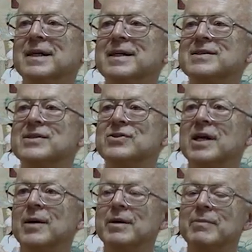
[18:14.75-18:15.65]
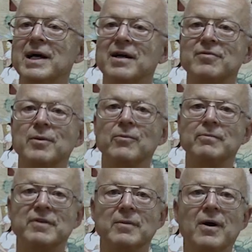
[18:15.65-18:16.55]
He says, You're coming back
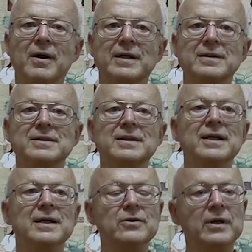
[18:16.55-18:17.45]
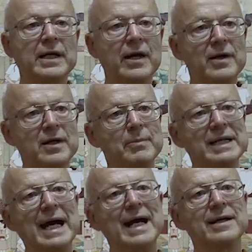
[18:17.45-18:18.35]
from the market, you're carrying a
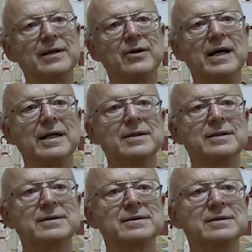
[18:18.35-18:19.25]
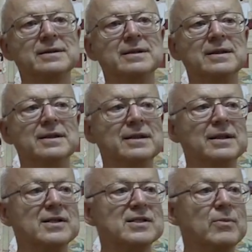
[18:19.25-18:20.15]
banana in your hand.
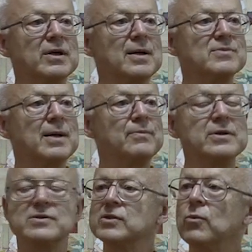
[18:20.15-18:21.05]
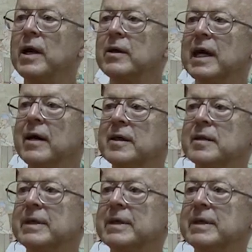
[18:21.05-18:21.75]
And someone comes up to you and says, Why are you carrying the